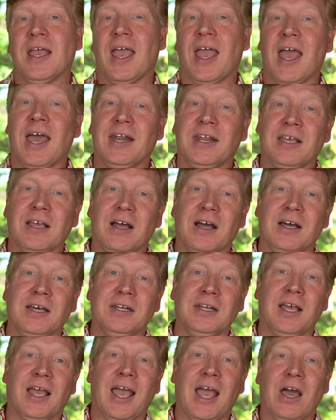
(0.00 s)
adding
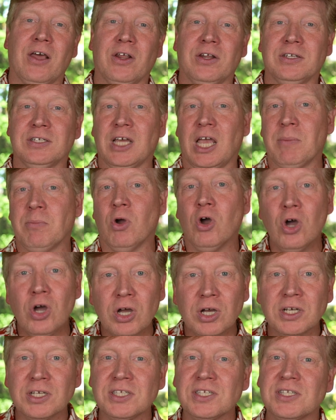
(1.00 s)
on how to type
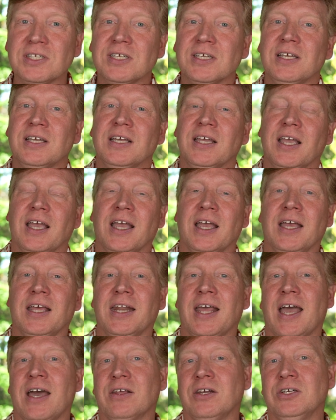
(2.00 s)
hooks and
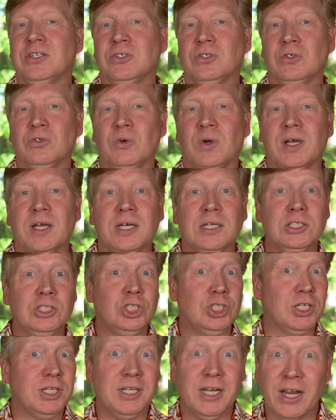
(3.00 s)
how to do
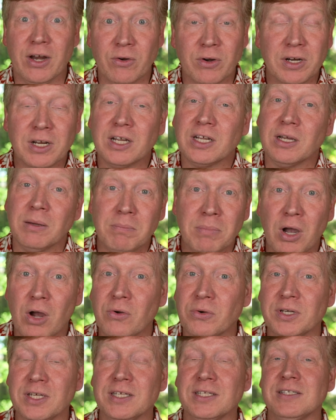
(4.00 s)
generic
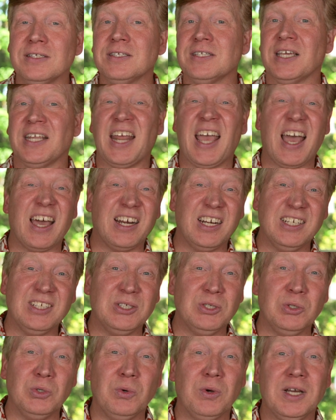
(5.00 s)
components and how to
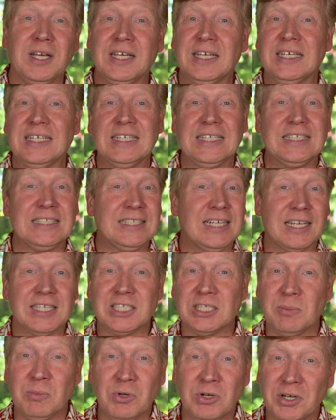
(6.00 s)
do
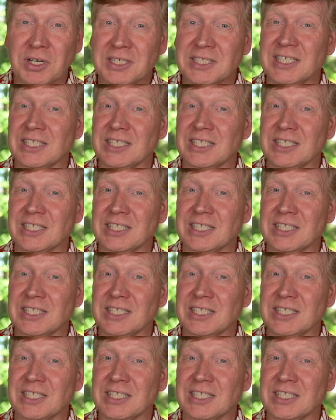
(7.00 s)
custom hooks.